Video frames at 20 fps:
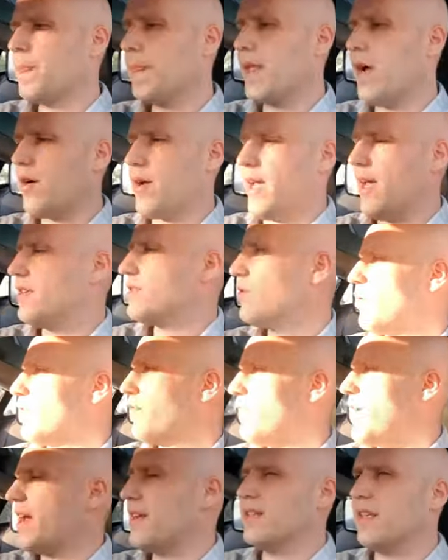Okay, so we're
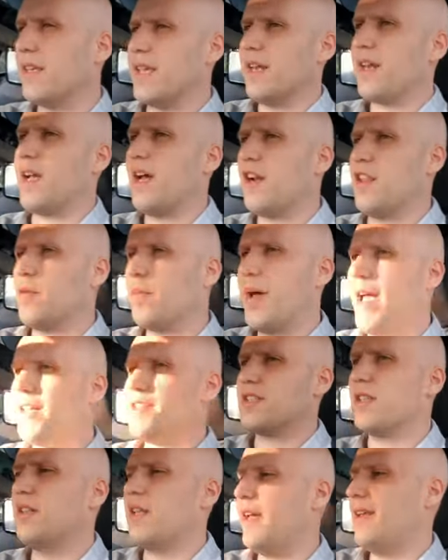finally getting out of the
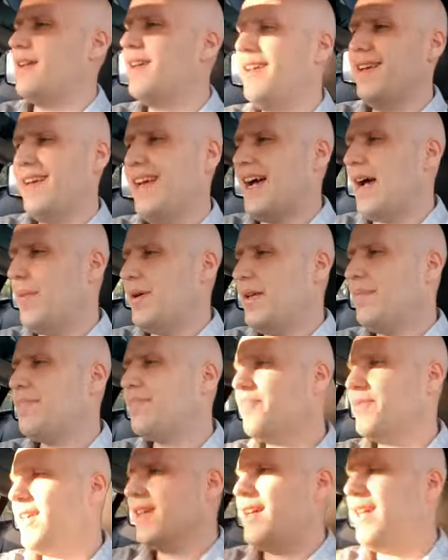passing lane. I mean,
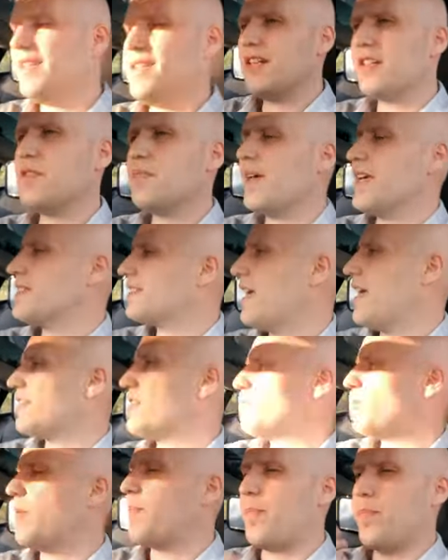it does make
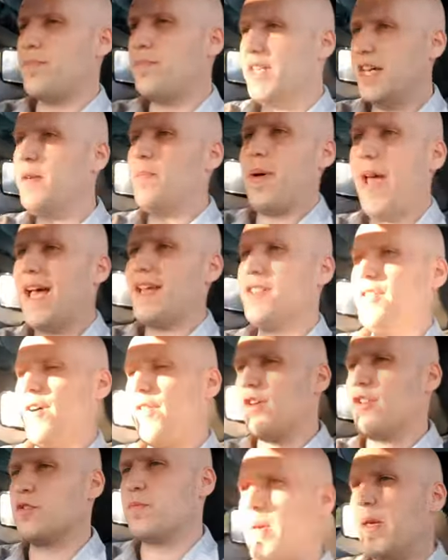sense. We did pass all
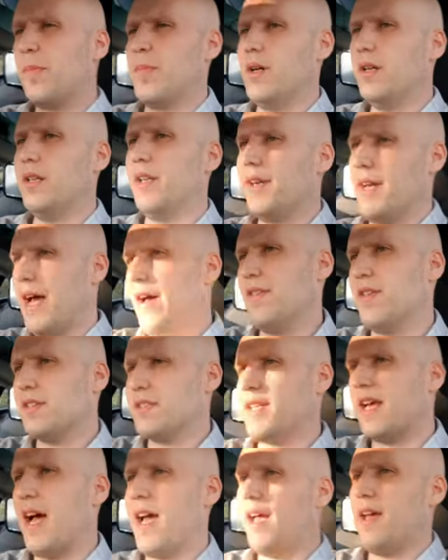those people, and now
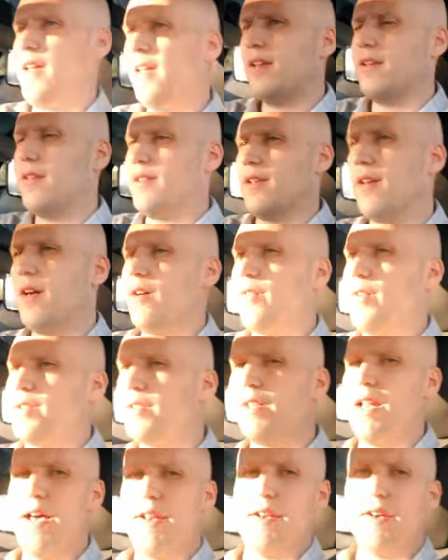this guy, you know, is
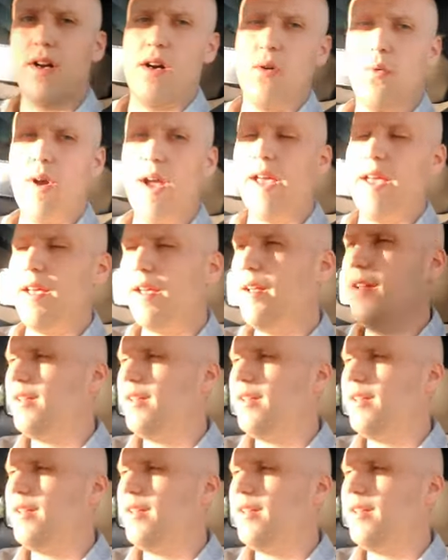not in our way.